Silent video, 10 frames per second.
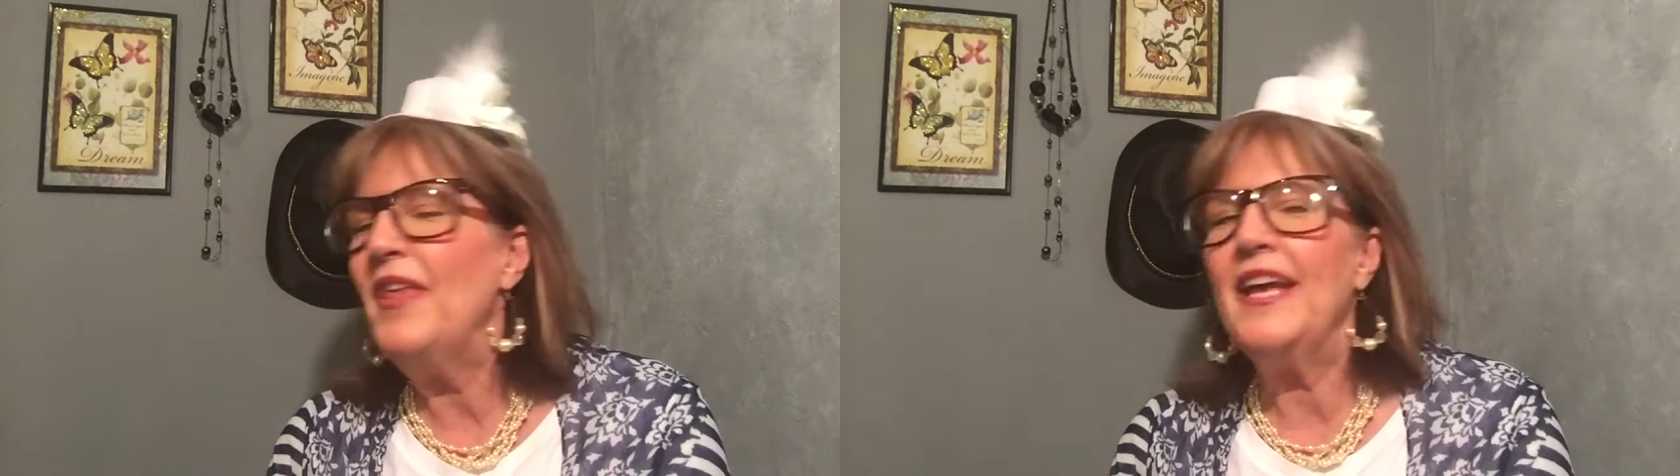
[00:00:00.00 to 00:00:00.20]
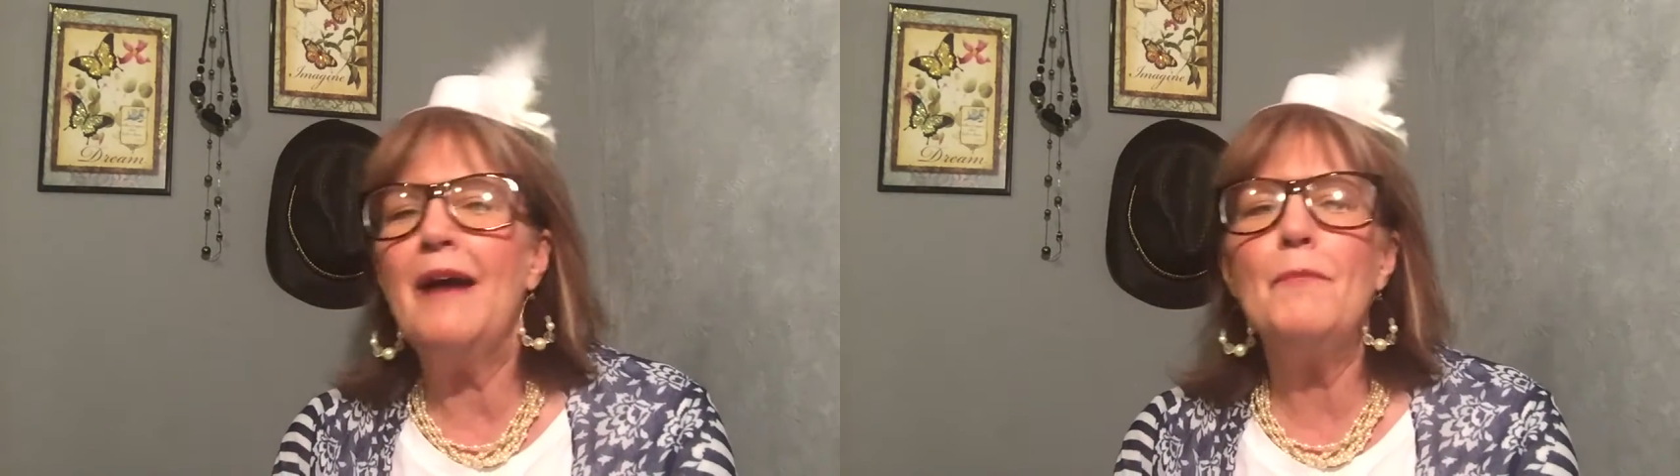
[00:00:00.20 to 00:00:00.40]

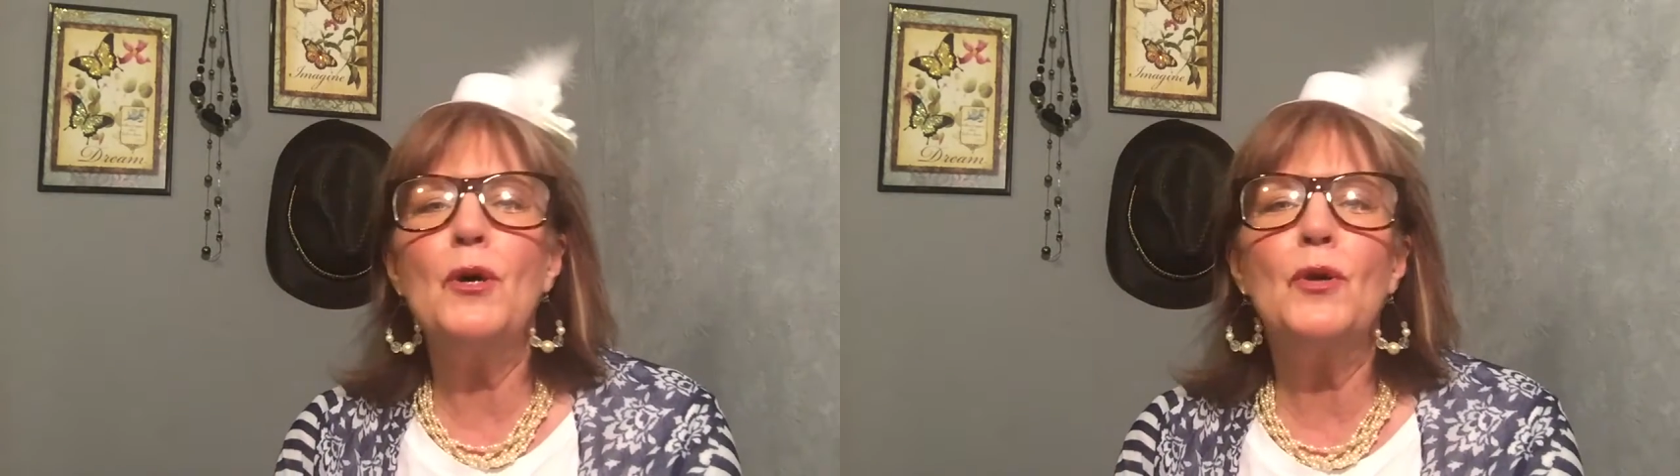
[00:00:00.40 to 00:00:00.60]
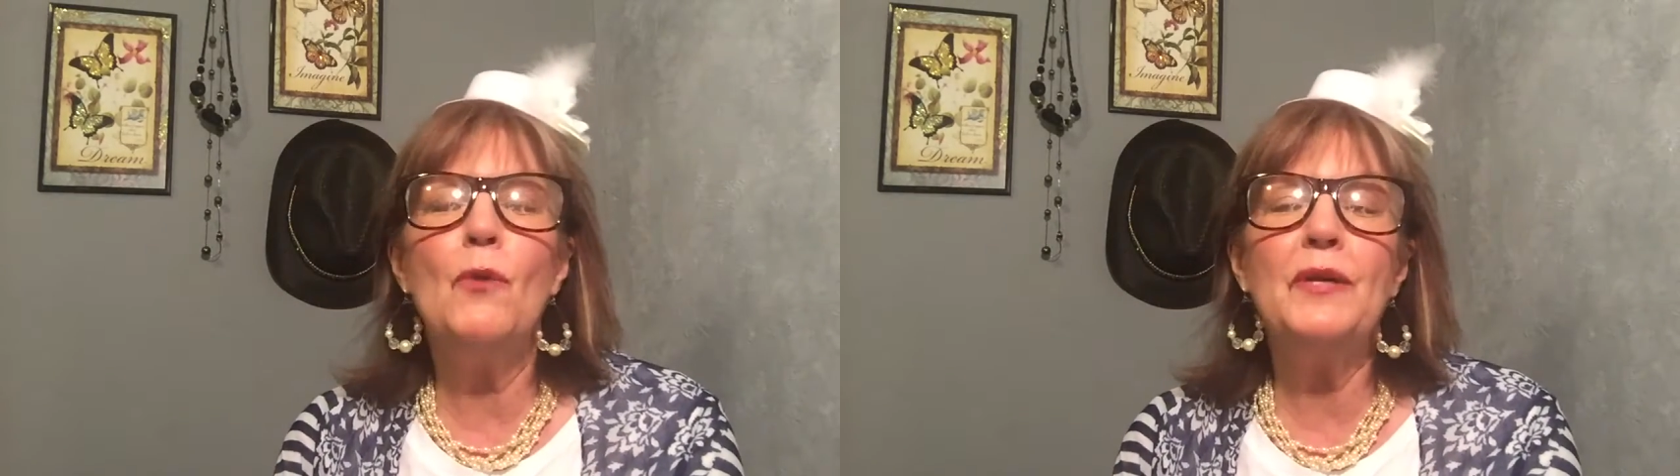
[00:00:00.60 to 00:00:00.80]
think I'm
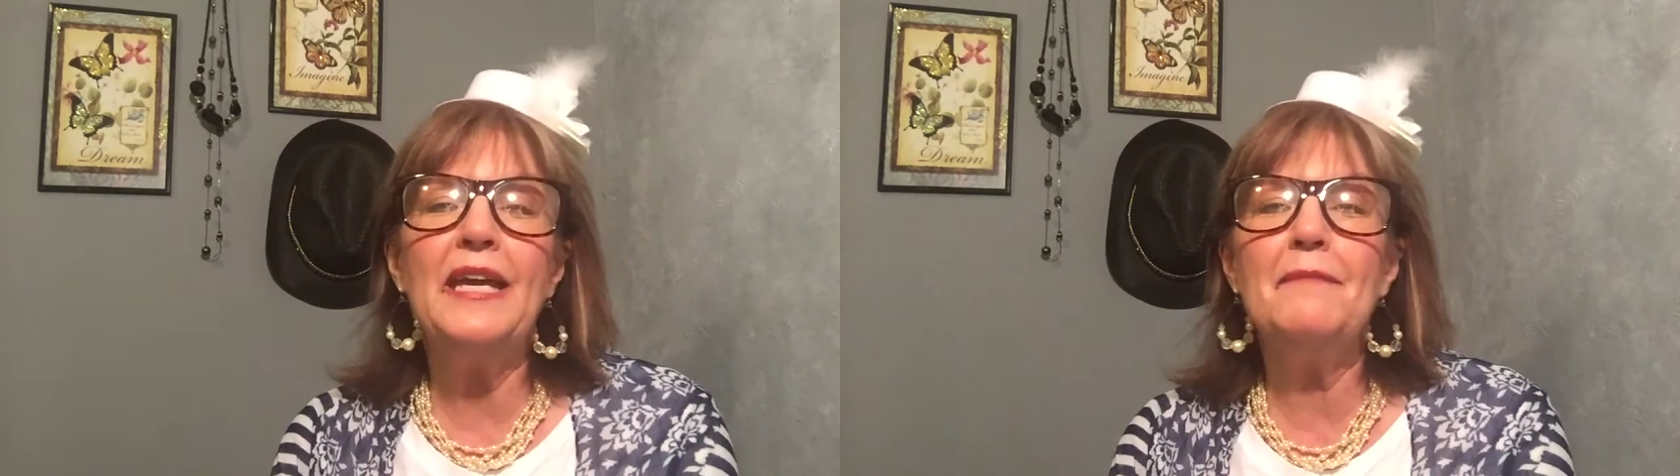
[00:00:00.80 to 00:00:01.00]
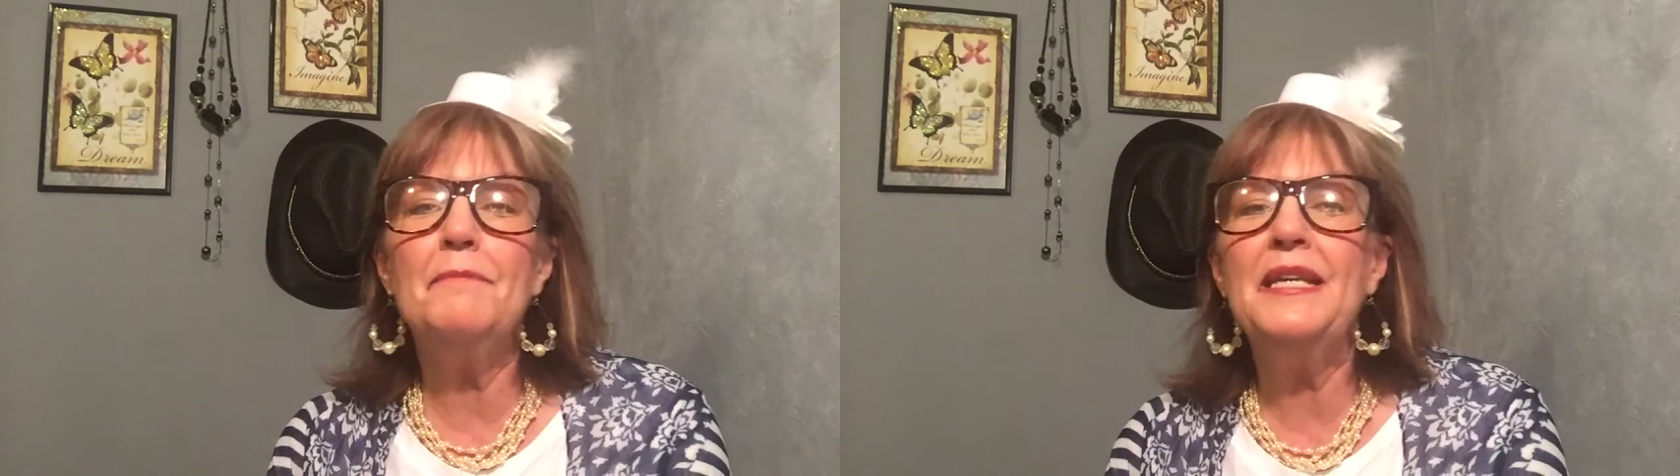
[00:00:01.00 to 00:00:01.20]
gonna go
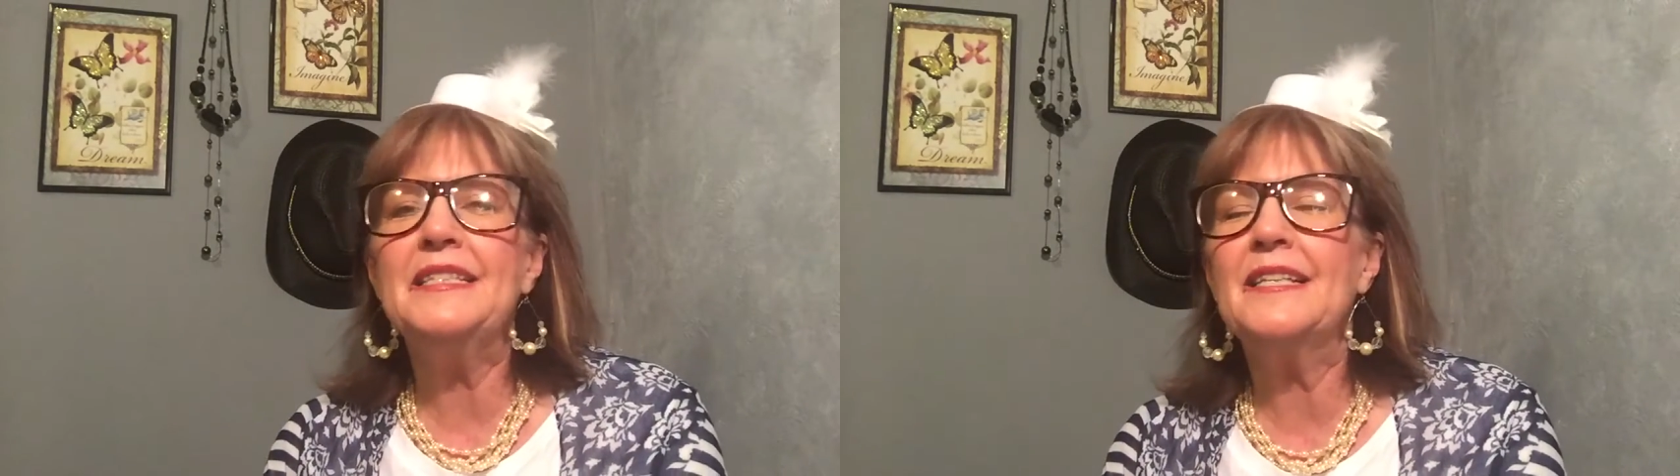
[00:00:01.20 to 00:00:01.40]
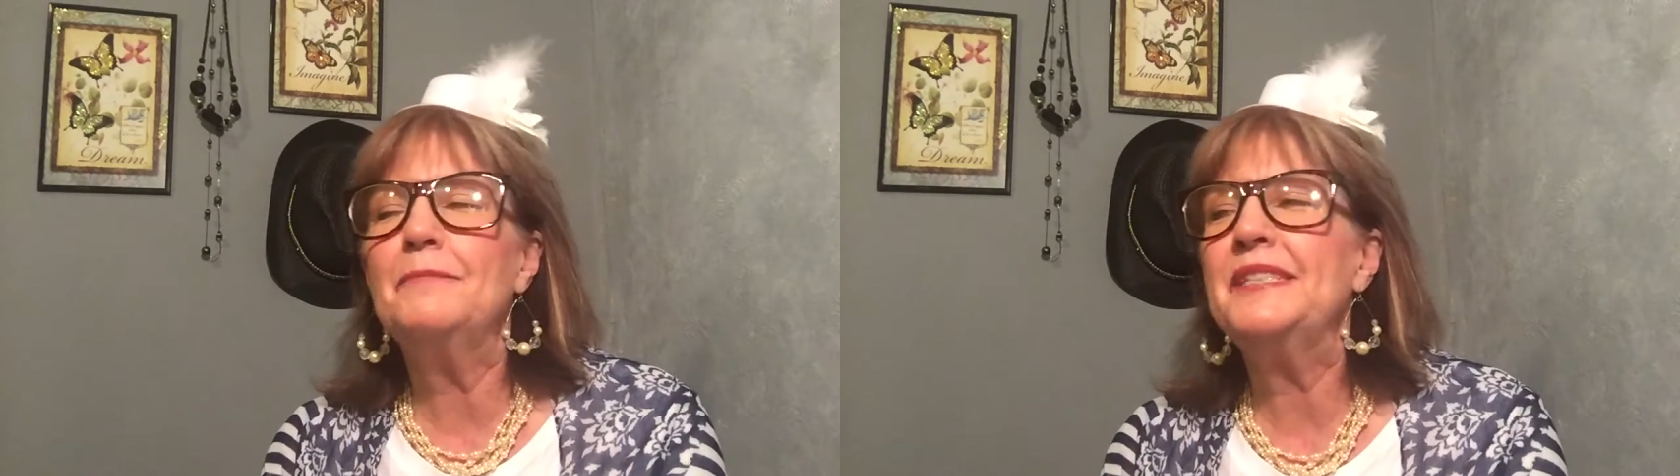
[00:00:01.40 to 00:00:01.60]
get me
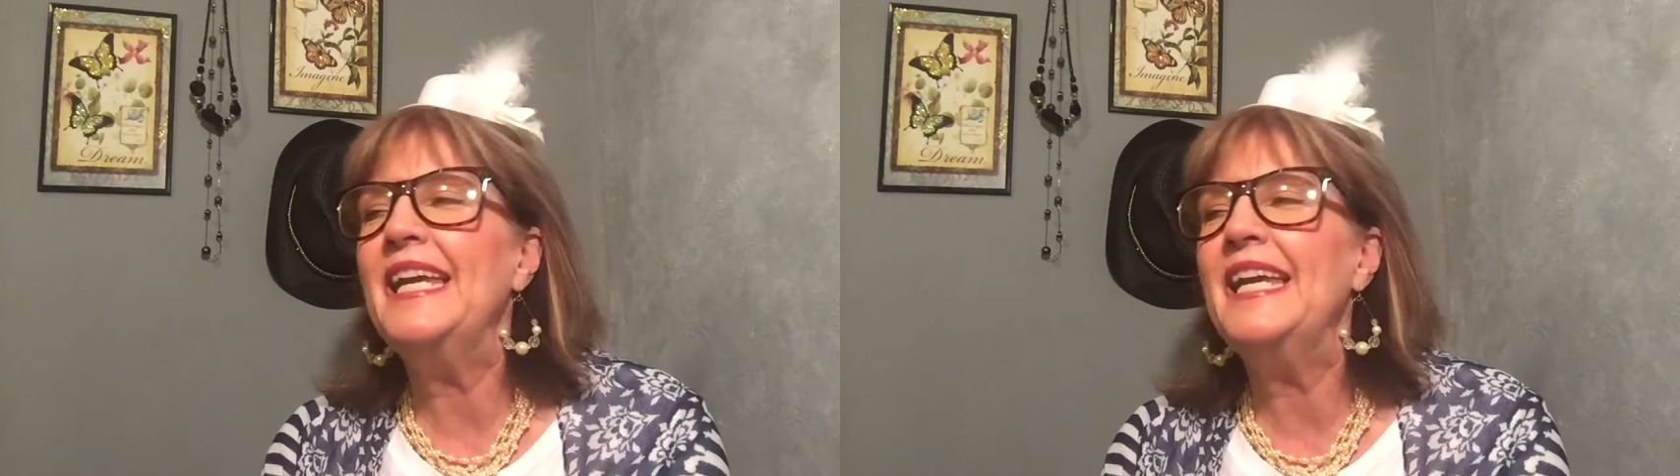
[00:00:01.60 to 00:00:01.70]
some